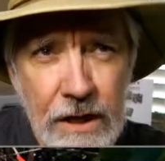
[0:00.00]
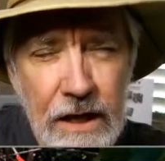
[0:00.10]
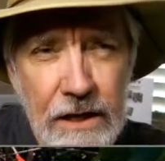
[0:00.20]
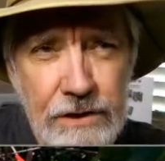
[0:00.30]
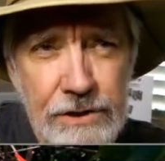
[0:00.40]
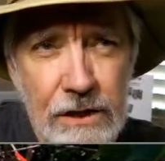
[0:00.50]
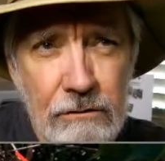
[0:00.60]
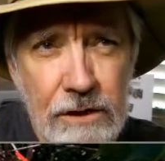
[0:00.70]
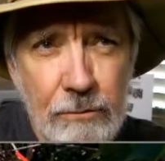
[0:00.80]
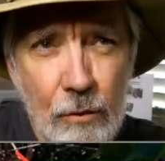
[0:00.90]
and it
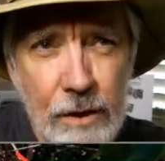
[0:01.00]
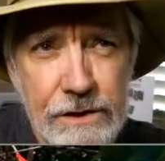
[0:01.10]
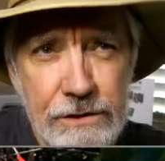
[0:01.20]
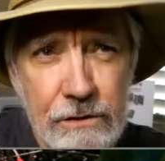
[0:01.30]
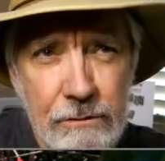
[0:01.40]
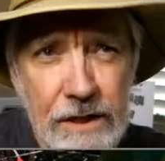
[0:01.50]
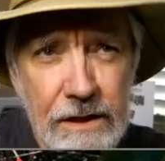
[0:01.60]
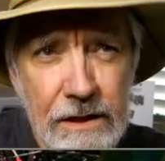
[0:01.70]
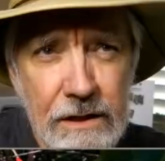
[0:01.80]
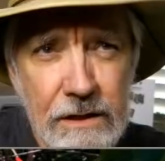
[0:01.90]
generally points to
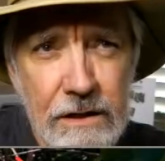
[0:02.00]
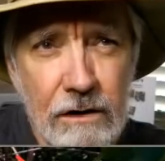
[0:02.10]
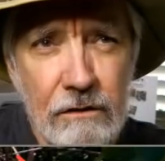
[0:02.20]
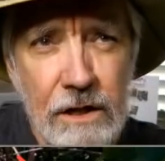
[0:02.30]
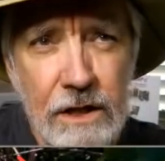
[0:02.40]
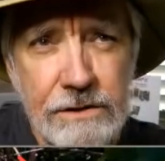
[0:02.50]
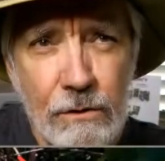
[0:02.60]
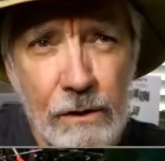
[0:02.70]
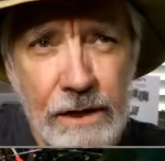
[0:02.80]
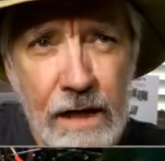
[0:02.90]
me, you know, that it's
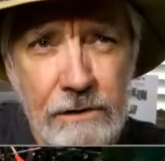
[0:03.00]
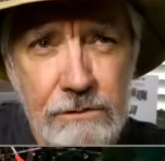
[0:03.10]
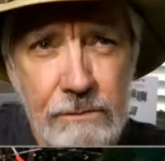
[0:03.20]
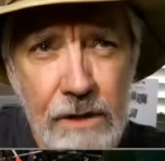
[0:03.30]
going downstream.